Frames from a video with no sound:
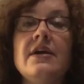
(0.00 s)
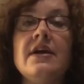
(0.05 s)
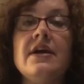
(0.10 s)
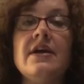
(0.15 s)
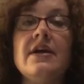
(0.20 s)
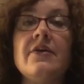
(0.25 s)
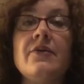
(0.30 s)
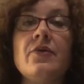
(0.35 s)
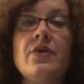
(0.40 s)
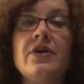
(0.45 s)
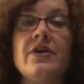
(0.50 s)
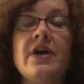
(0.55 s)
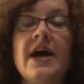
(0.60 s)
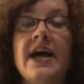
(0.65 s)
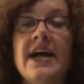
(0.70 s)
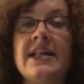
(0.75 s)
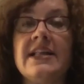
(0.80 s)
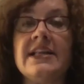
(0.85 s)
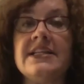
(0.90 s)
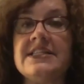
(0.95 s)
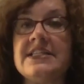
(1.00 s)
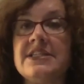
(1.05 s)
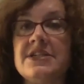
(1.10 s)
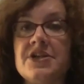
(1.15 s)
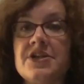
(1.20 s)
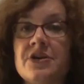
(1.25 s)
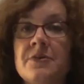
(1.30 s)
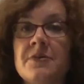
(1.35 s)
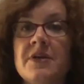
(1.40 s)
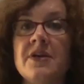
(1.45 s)
will highly
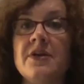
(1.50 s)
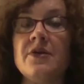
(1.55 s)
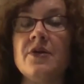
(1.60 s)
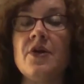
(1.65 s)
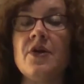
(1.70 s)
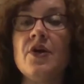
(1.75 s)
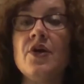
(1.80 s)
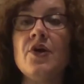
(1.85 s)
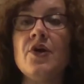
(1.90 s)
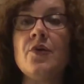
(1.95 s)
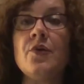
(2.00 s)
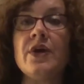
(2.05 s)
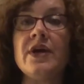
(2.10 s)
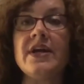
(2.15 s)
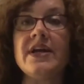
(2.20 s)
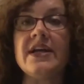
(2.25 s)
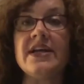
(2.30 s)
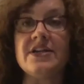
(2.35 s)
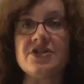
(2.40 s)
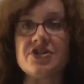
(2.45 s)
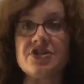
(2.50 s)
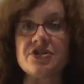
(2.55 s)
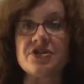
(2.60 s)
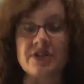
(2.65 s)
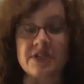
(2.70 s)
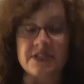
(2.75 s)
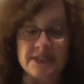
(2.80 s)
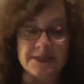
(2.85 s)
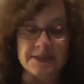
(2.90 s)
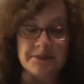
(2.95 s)
determine what
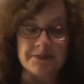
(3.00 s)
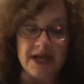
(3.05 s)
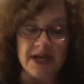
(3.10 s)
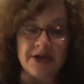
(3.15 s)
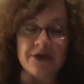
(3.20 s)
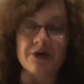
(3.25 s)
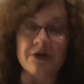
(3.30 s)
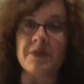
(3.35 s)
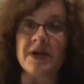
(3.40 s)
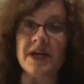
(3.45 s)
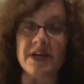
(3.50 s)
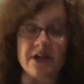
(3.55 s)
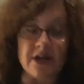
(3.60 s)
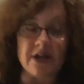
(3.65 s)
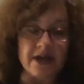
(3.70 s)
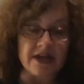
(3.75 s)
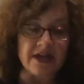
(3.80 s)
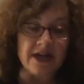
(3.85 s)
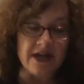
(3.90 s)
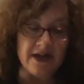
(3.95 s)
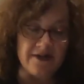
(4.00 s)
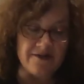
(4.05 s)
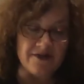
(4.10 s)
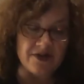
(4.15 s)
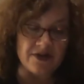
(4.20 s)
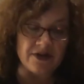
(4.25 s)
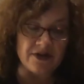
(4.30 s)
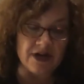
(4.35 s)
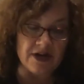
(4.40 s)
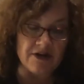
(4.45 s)
insurance might or might not
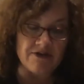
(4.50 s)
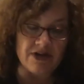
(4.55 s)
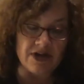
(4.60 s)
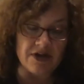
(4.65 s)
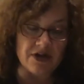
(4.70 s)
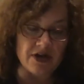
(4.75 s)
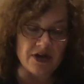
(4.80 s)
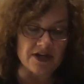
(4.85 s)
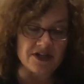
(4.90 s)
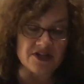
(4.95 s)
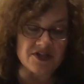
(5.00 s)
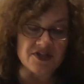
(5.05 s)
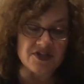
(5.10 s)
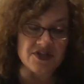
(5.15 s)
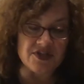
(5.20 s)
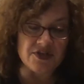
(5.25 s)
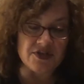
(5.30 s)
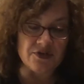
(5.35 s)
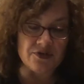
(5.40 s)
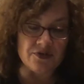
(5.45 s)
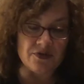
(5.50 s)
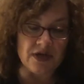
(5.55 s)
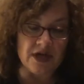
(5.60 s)
cover in regards to